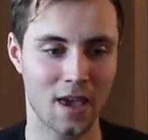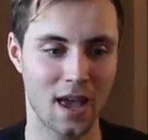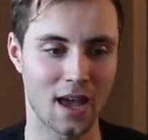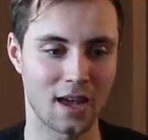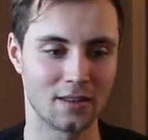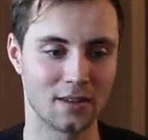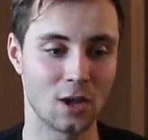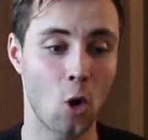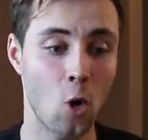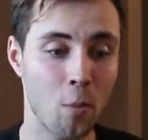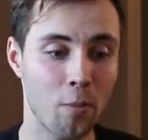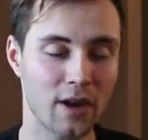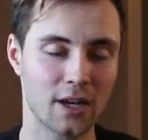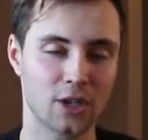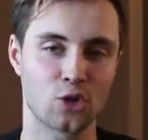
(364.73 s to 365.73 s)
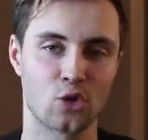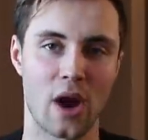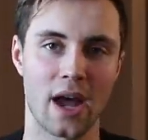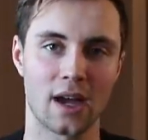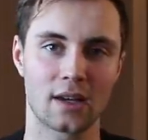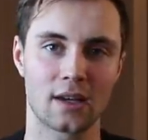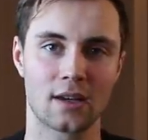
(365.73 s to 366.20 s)
And the opening
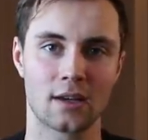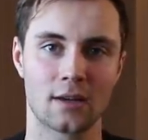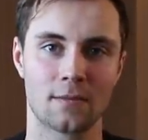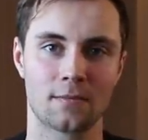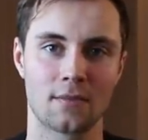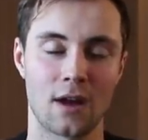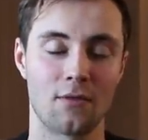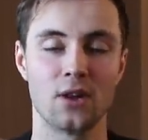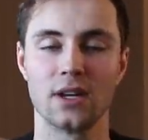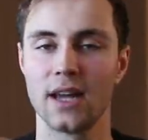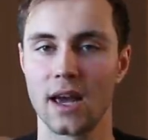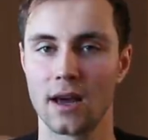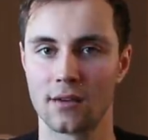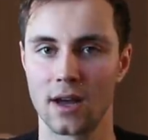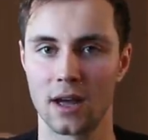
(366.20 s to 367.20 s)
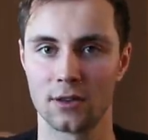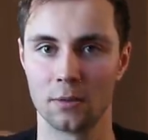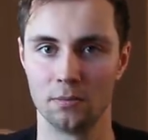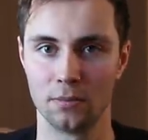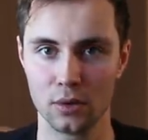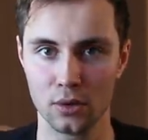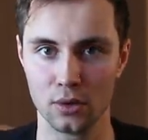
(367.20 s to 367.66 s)
track, Every Day I've Got the
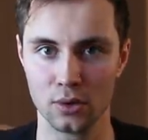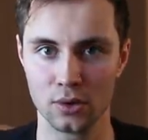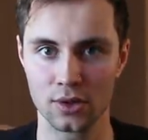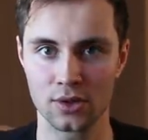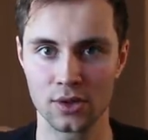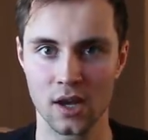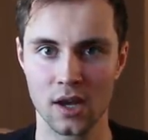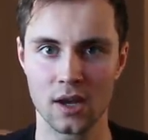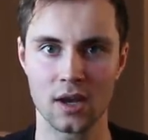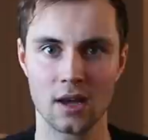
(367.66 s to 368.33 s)
Blues,